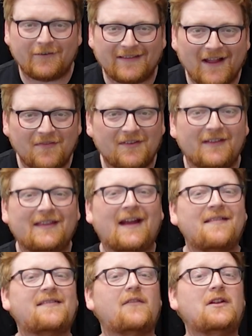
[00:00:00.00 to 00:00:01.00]
our test, the
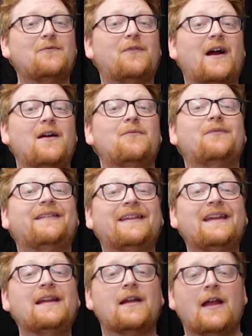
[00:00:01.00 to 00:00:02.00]

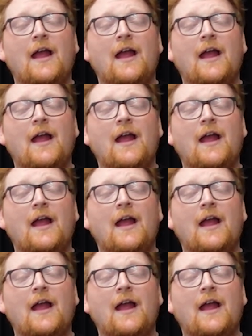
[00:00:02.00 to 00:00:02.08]
975D.